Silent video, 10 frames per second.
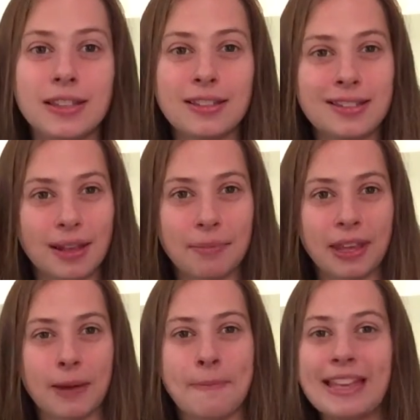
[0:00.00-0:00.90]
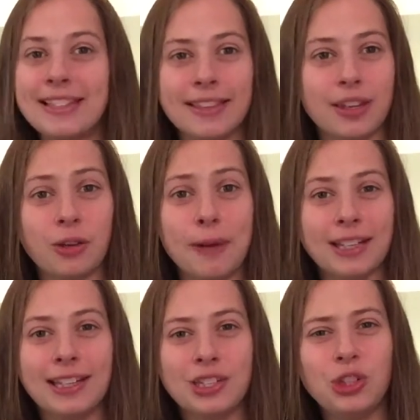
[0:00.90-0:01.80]
This is something amazing that your
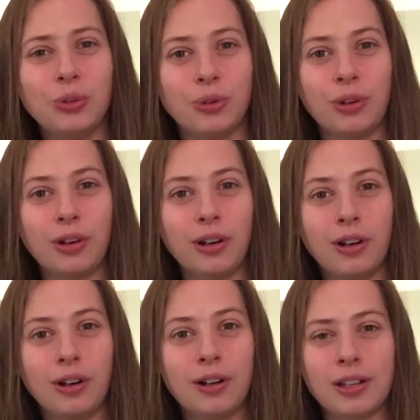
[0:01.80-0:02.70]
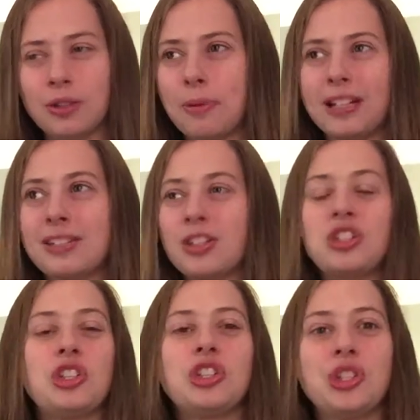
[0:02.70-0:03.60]
body can do, that your body's
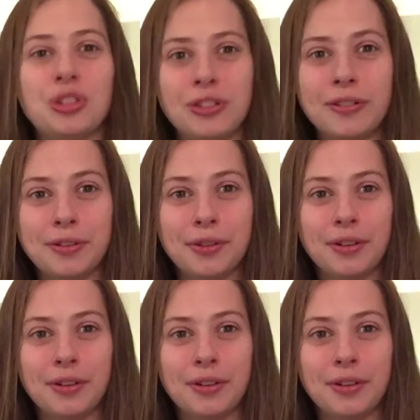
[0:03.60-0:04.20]
conditioned to do.